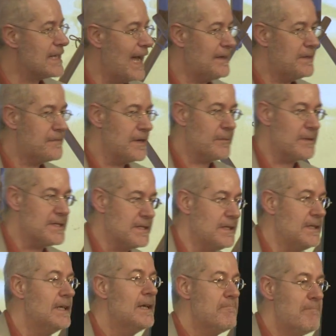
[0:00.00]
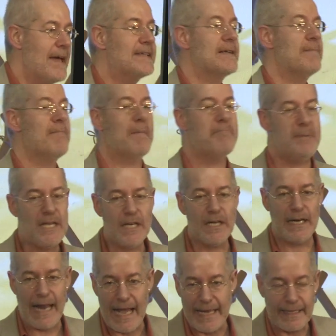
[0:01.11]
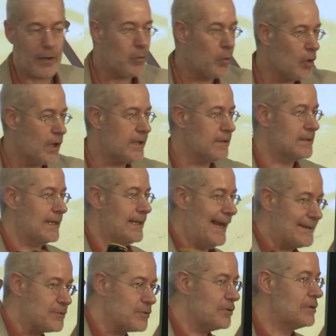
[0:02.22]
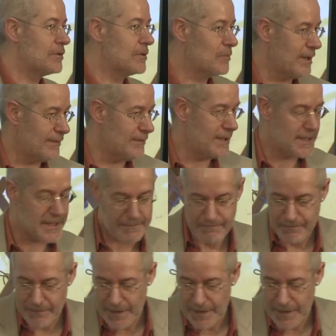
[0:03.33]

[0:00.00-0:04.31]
and the frequency makes them appear like a quark or an electron or whatever it is.